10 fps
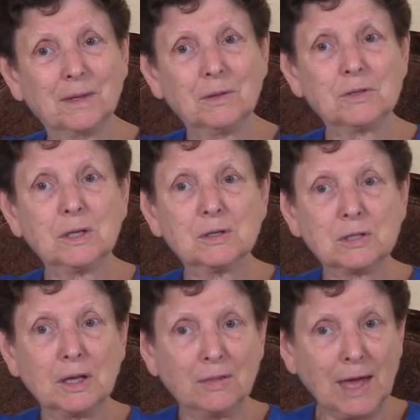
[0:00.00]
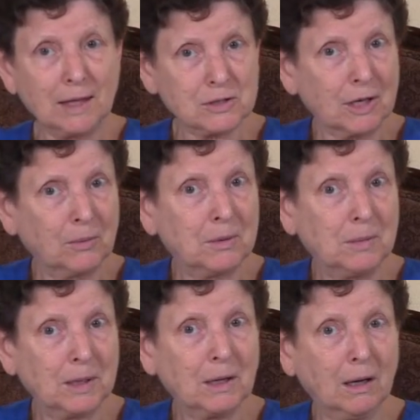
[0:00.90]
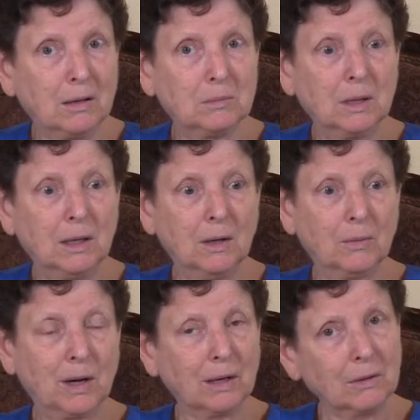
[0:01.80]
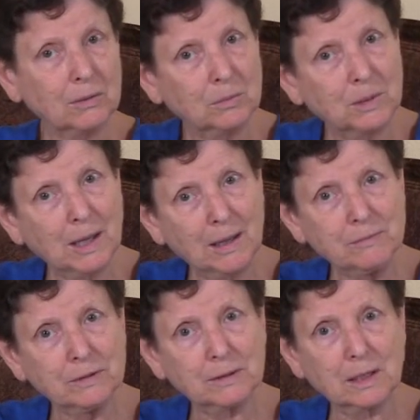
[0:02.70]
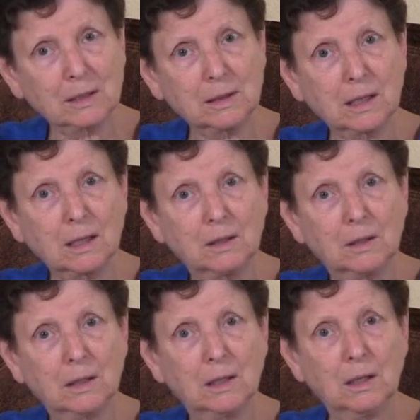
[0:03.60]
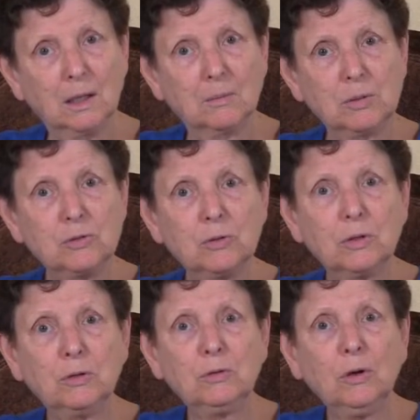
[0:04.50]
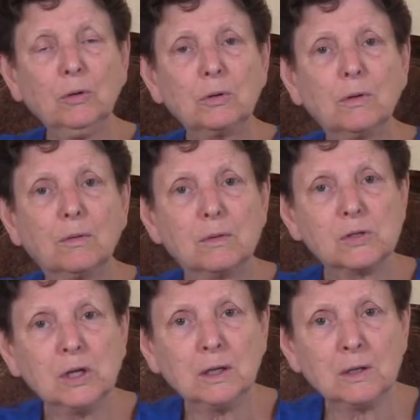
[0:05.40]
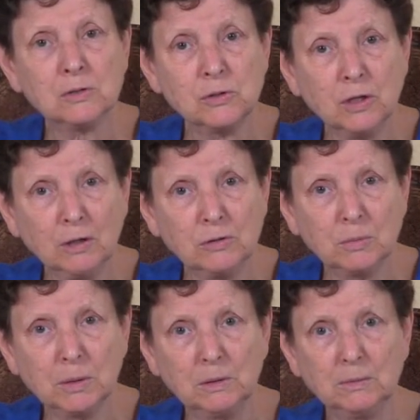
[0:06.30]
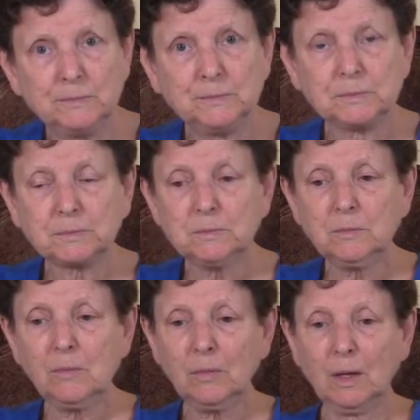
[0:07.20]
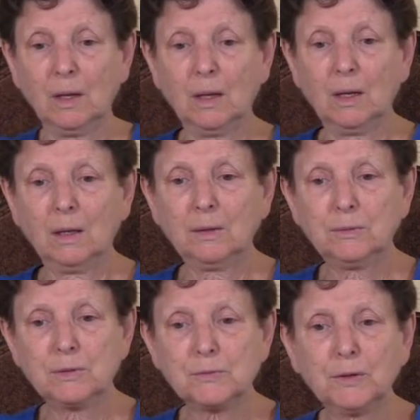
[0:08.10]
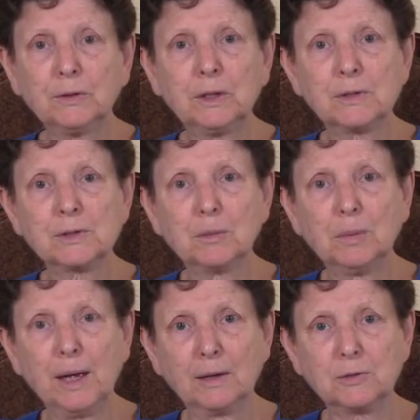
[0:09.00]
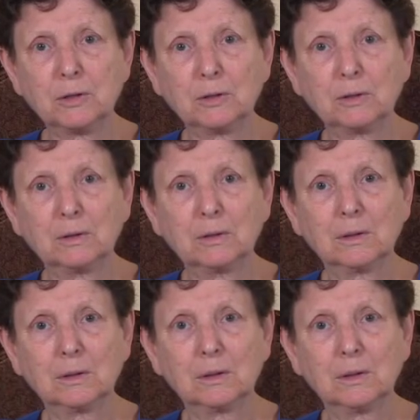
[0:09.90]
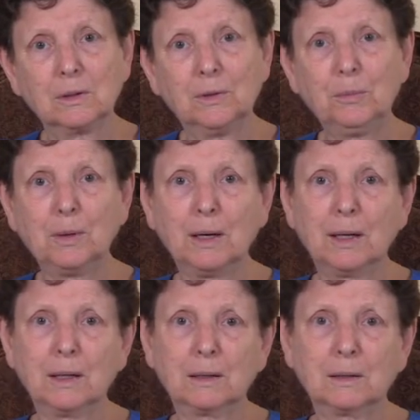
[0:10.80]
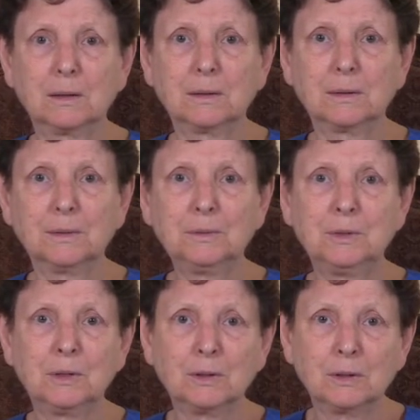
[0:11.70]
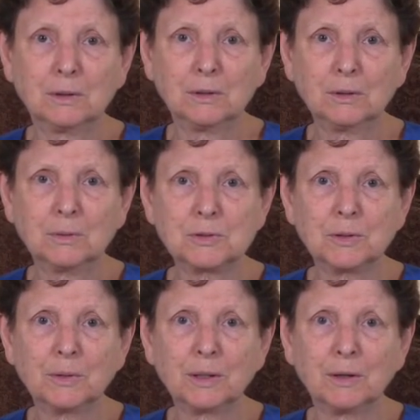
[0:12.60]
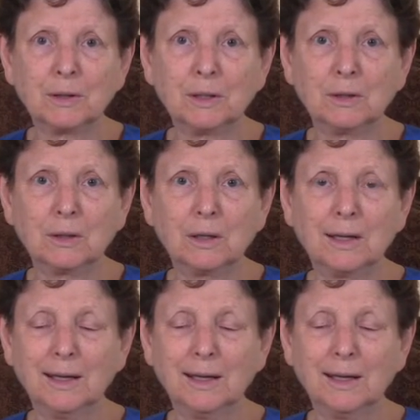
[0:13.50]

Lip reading: You see, then that's how we become. Why are you behaving like that? But you don't see it as judgment. You just feel it as compassion. Oh my, oh dear, look what's going on here.